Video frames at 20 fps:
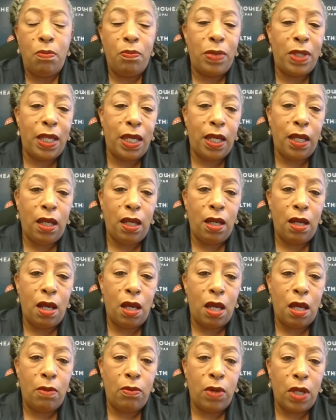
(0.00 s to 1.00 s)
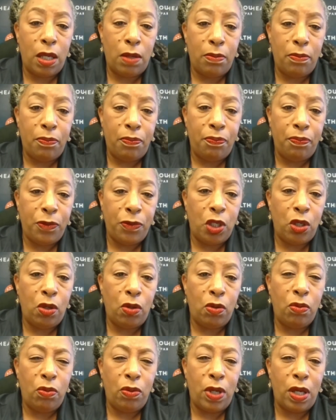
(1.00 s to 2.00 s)
play,
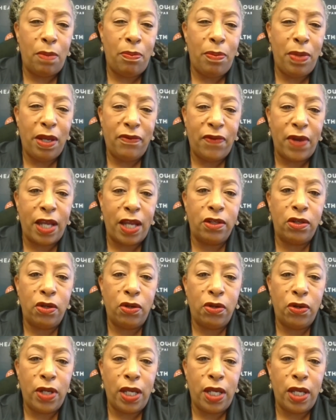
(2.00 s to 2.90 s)
a big factor